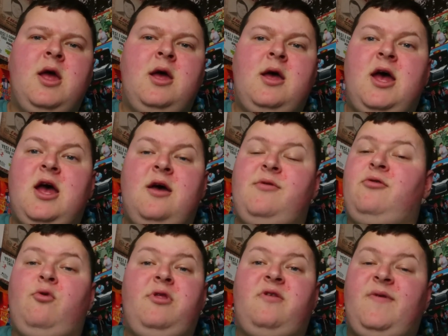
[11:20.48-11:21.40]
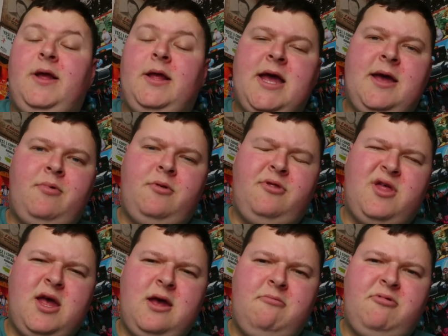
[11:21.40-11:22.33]
there's always a thing that happens.
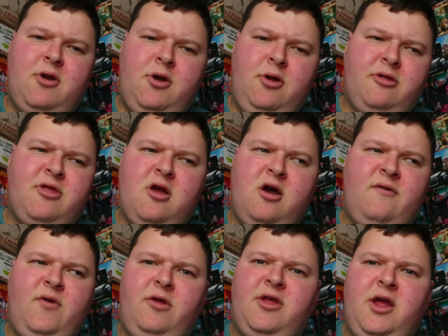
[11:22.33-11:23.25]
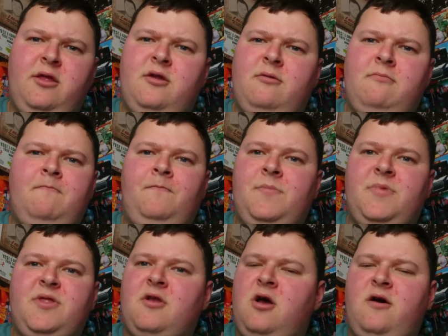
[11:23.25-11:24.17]
So new staff, new season,
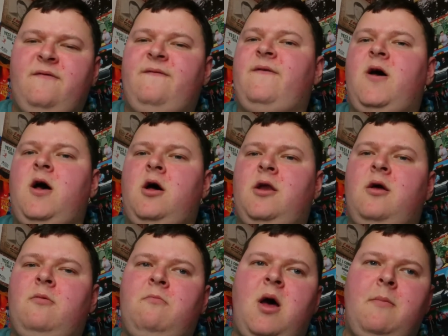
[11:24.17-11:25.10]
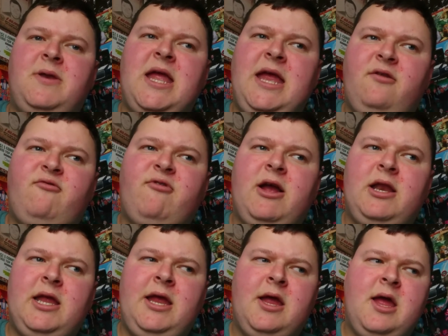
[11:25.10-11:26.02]
staff aren't updated
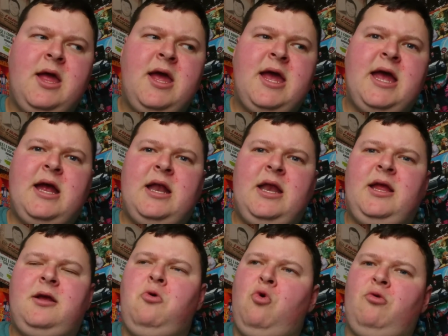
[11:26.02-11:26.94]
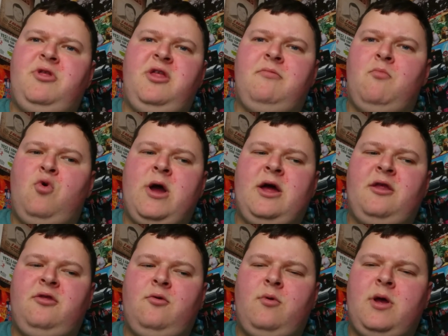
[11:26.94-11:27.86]
correctly, and it causes more
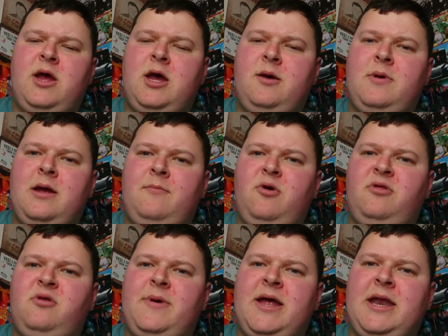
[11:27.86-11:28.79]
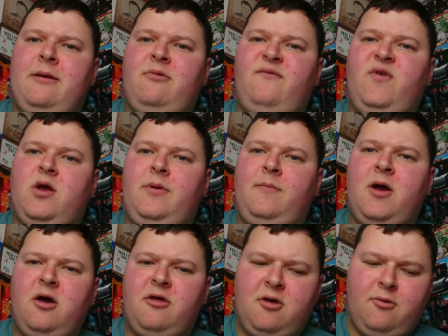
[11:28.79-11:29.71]
hassle and puts a bad name on the VIP
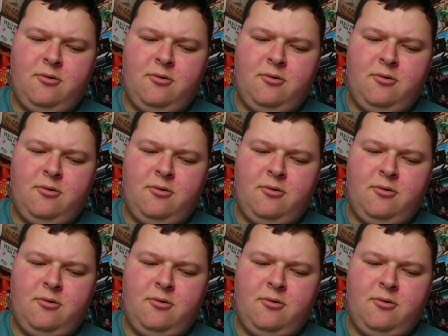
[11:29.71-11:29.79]
pass